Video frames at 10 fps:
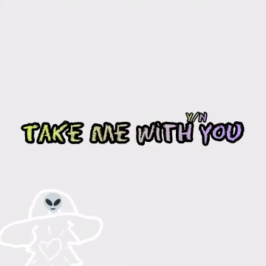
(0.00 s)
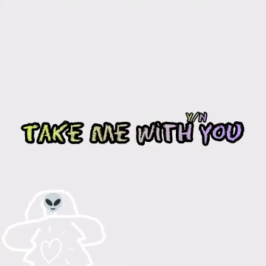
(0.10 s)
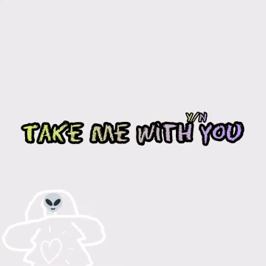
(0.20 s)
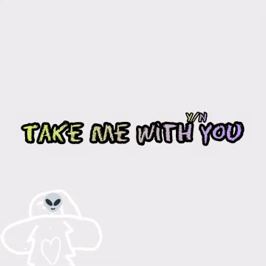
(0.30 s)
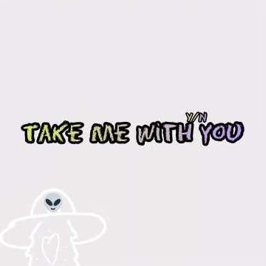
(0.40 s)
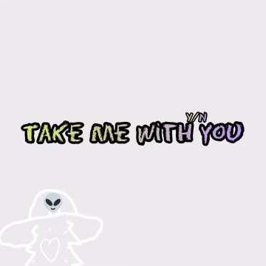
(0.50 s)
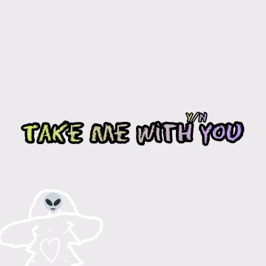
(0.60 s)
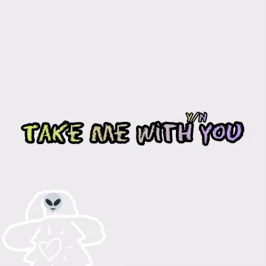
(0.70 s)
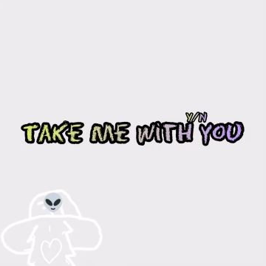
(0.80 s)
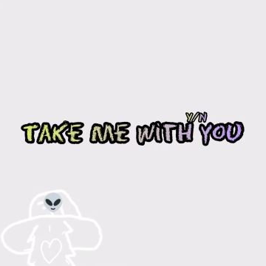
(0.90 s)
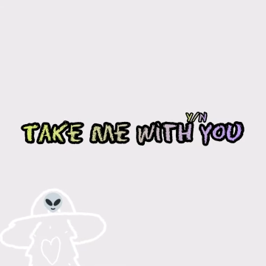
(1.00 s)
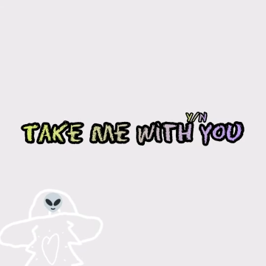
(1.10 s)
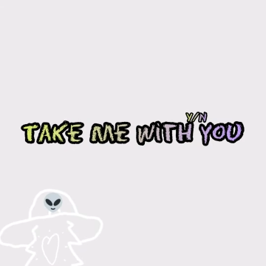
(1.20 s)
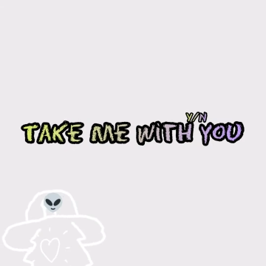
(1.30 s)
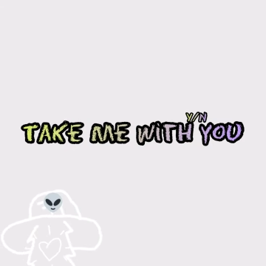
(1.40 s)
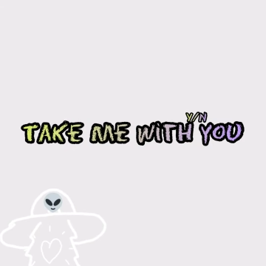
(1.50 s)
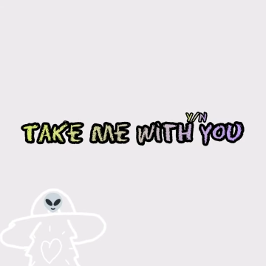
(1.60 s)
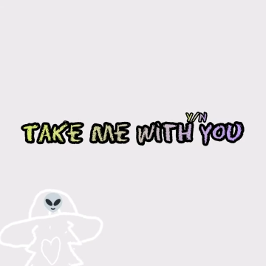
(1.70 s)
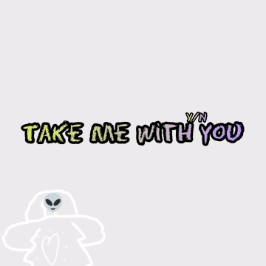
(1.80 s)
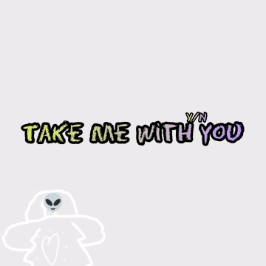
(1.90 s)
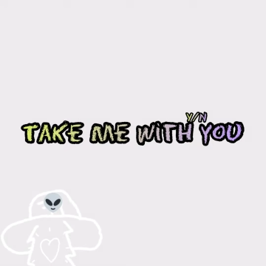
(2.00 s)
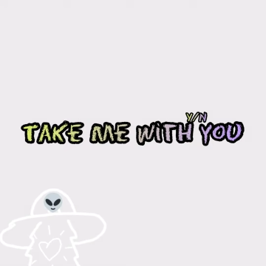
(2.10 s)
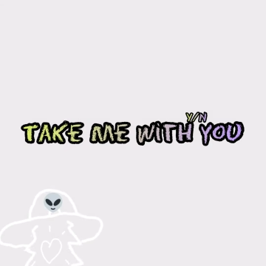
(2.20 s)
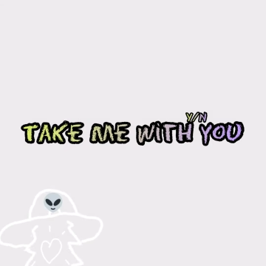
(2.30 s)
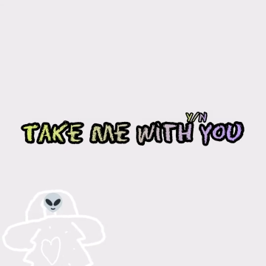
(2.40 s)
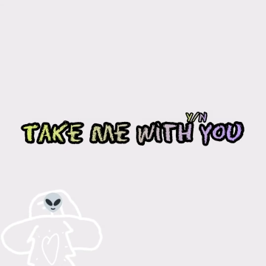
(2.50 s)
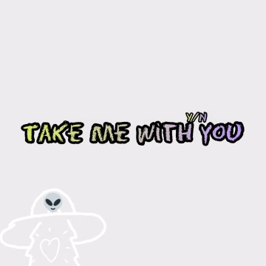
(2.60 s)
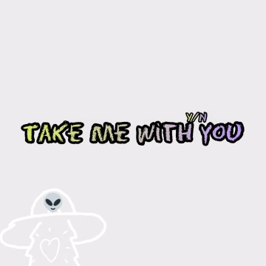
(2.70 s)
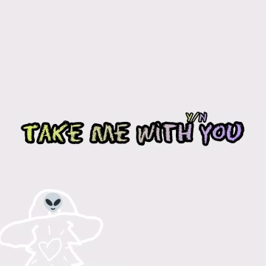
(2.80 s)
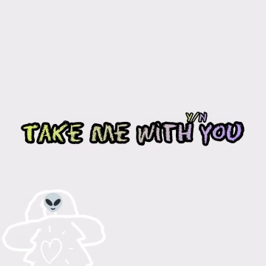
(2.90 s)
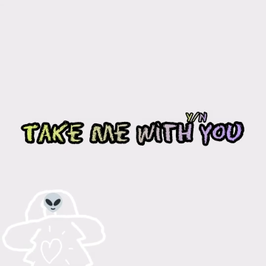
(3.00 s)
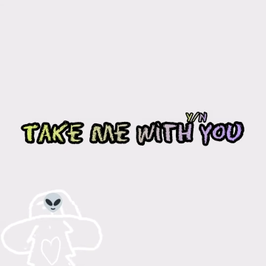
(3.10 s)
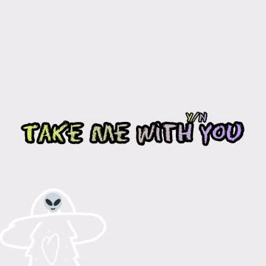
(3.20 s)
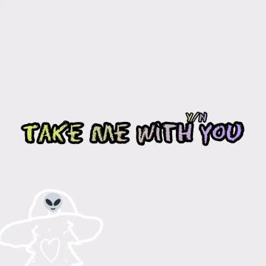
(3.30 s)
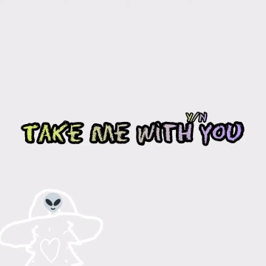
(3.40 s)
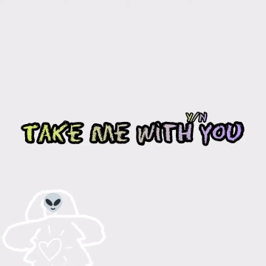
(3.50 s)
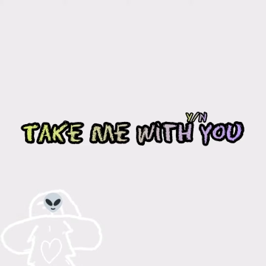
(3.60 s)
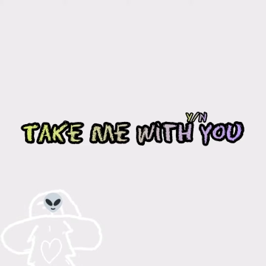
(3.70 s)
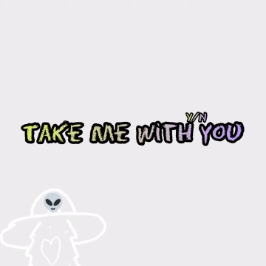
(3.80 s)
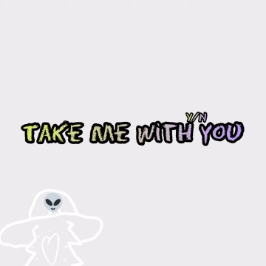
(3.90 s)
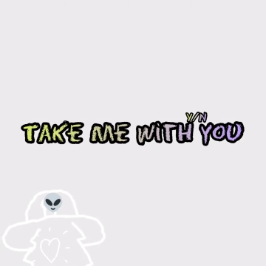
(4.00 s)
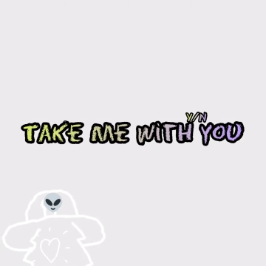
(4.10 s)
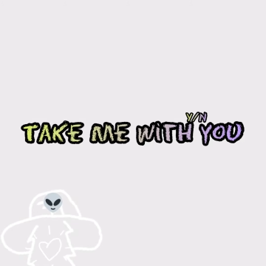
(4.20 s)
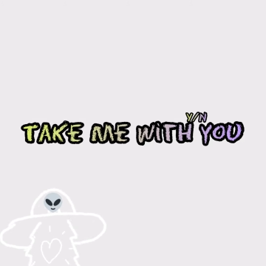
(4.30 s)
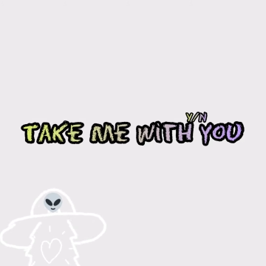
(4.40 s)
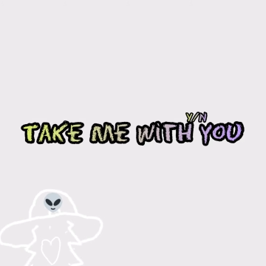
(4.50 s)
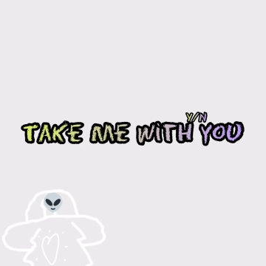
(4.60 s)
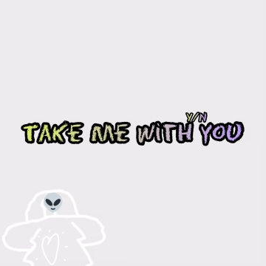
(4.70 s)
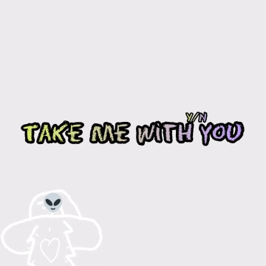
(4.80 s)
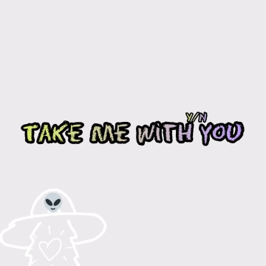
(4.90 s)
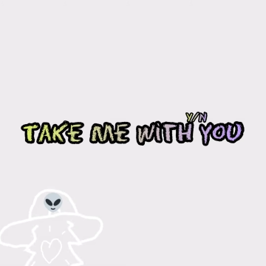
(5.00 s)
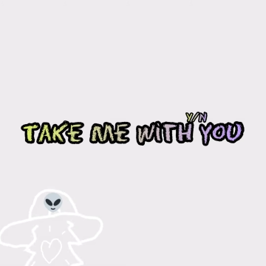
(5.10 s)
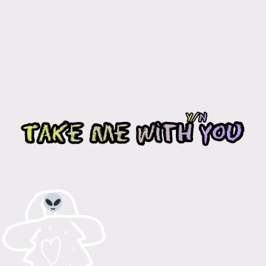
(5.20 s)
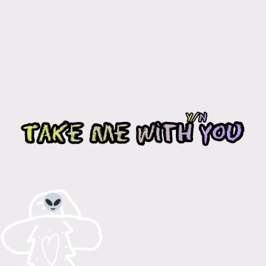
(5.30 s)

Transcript: (no speaker visible)